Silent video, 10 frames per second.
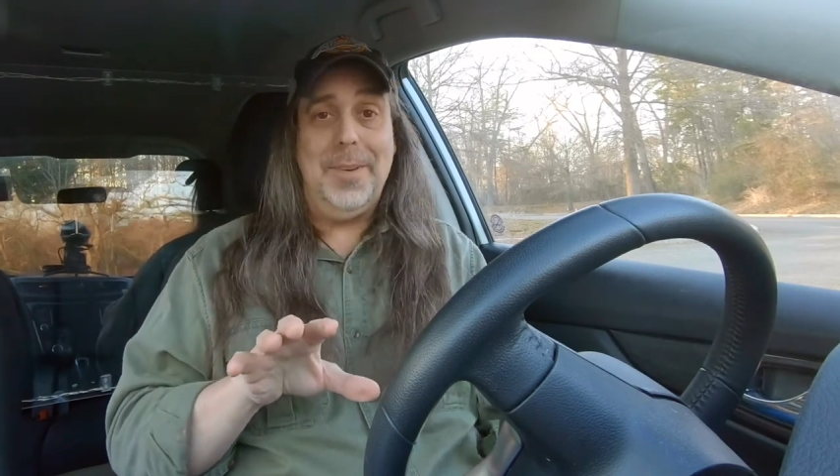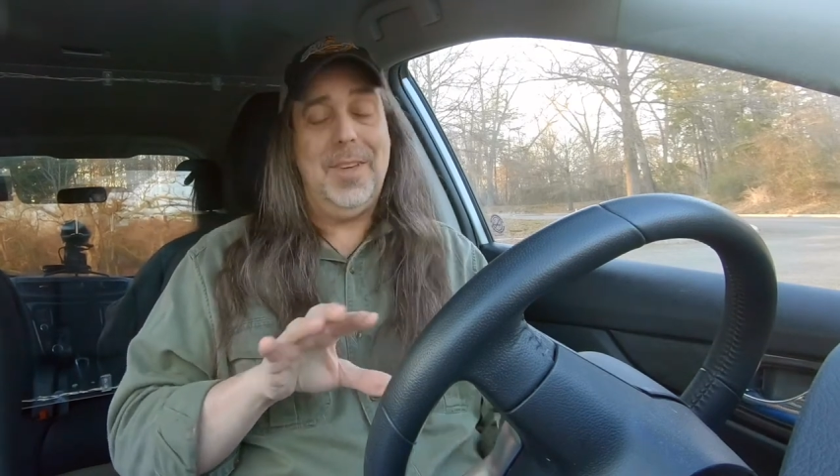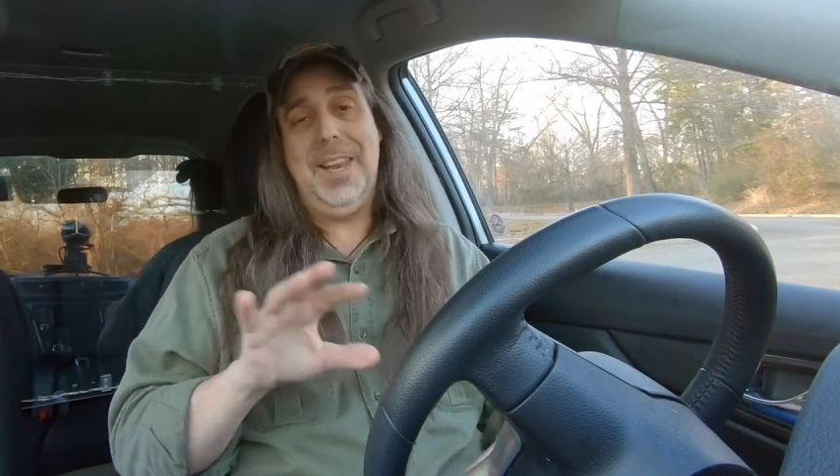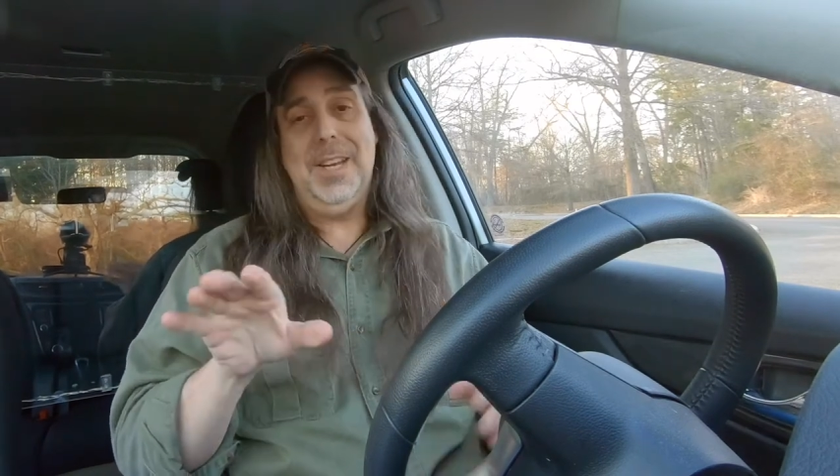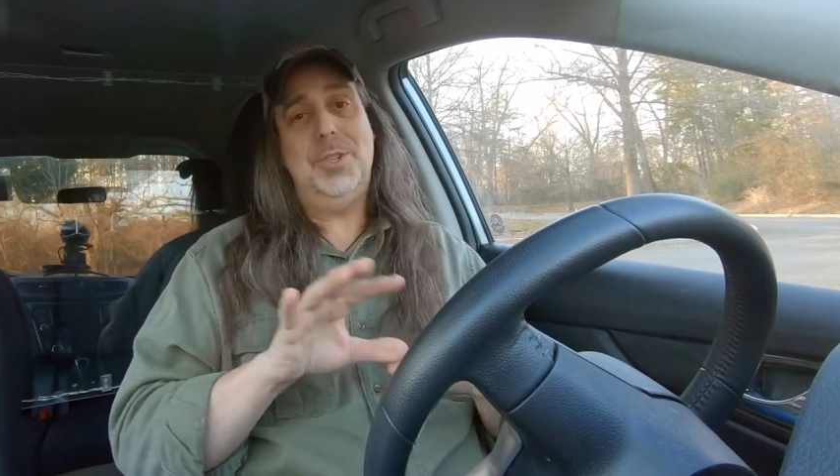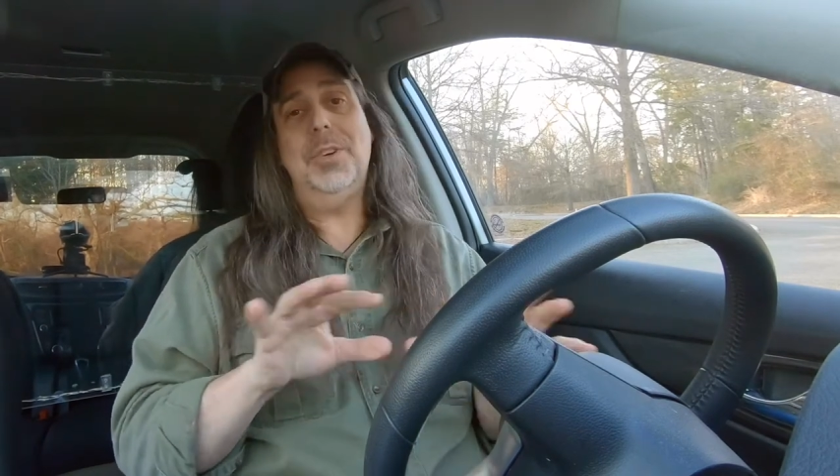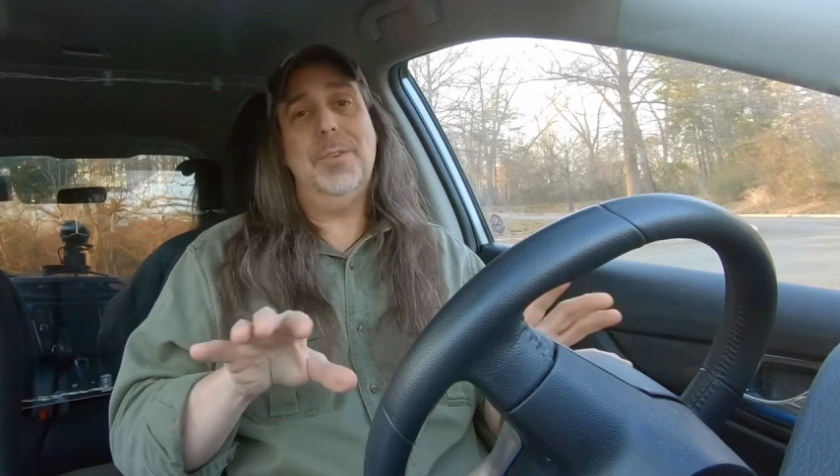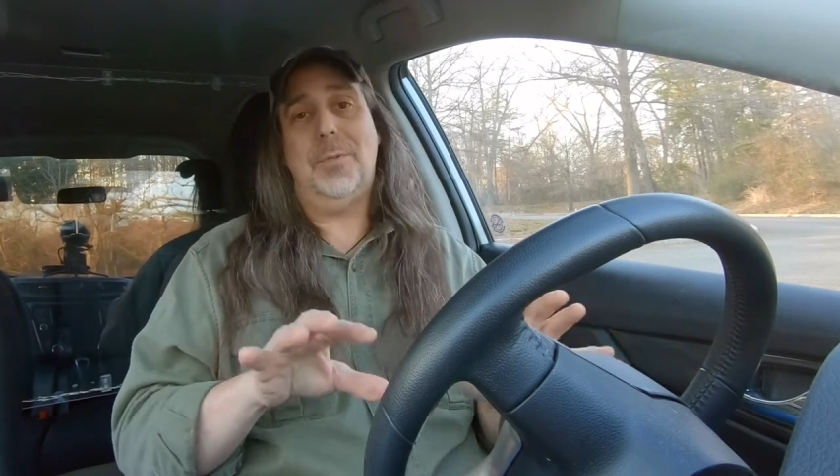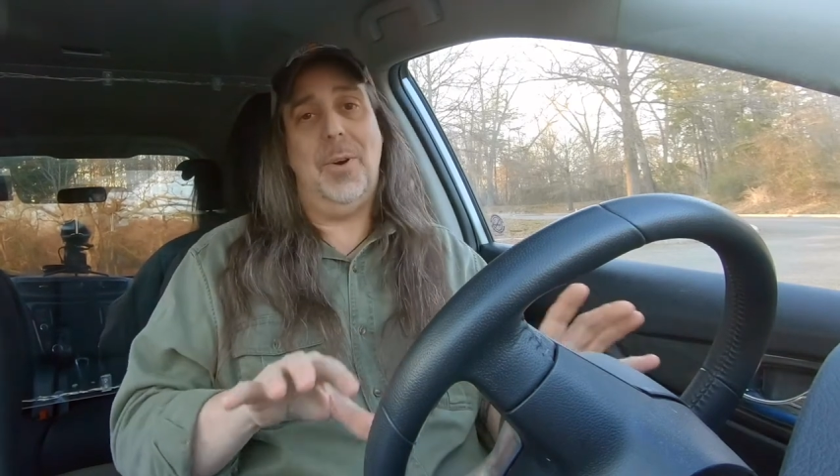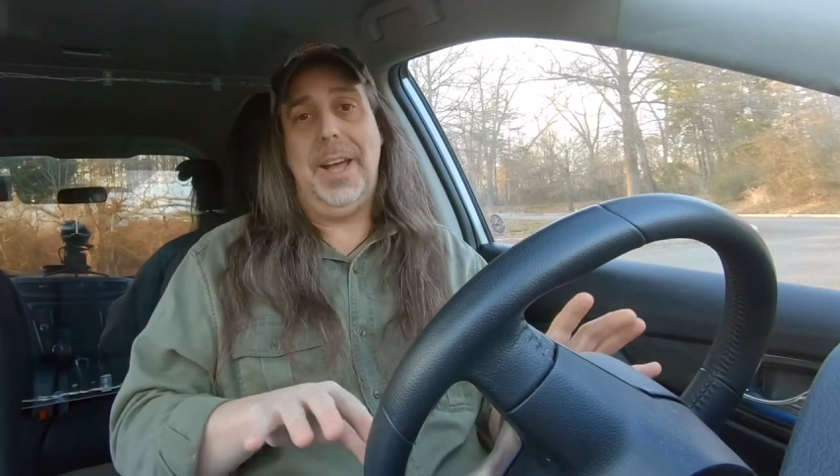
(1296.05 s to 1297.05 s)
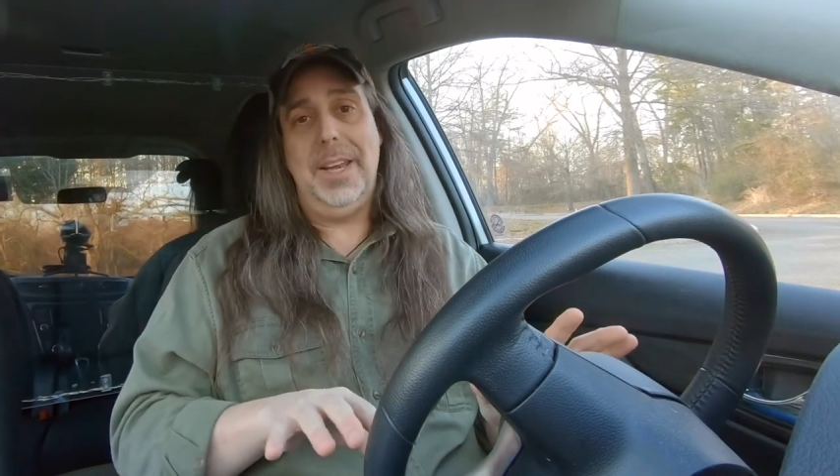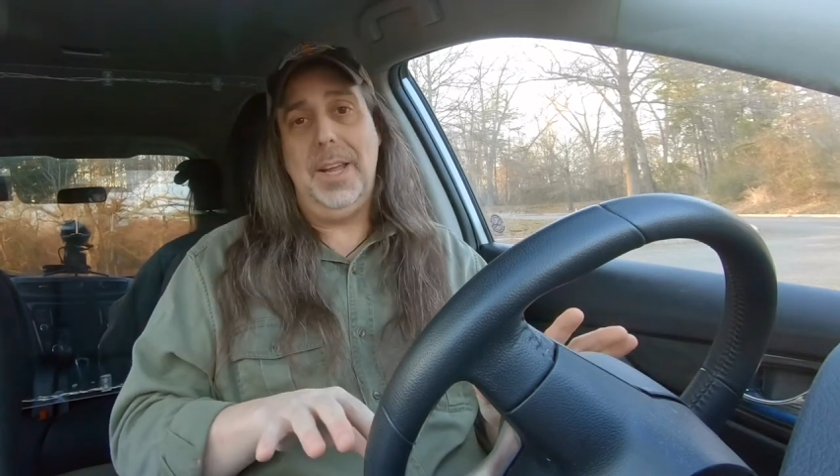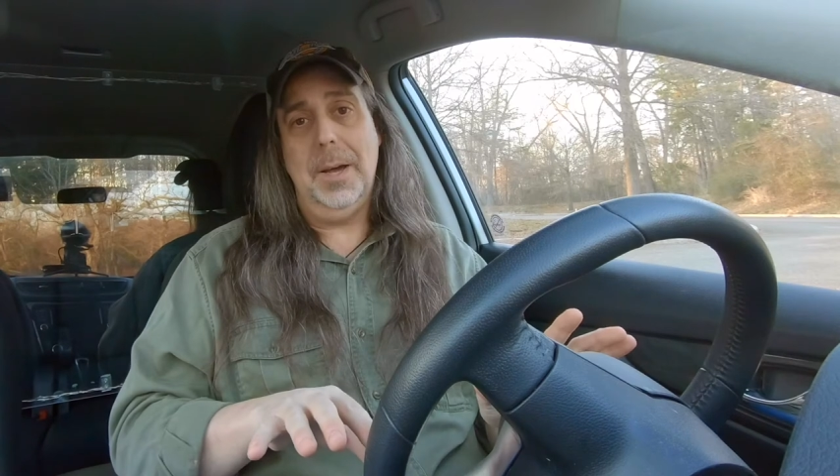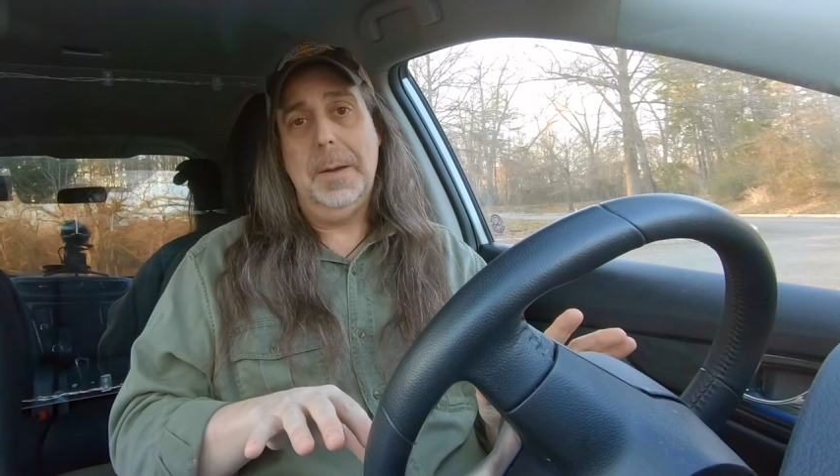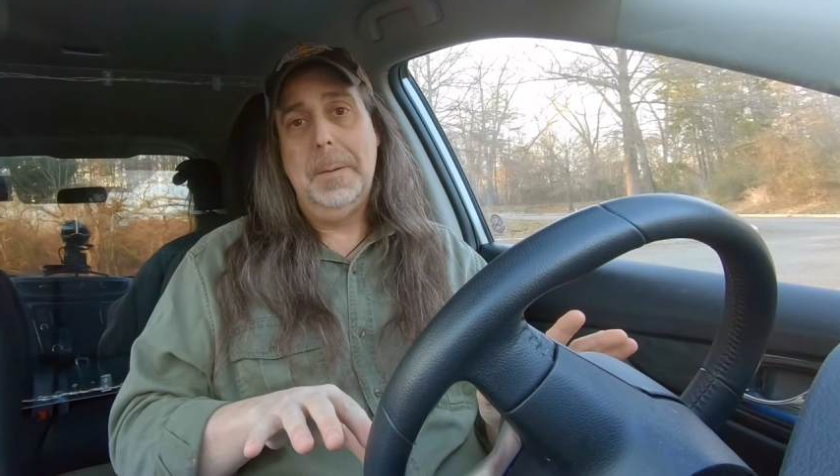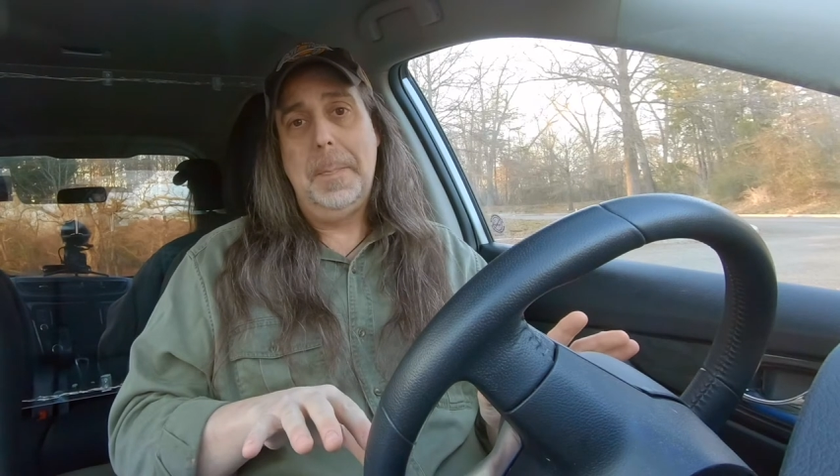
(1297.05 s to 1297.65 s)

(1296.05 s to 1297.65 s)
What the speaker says: of you, and it shouldn't frighten you.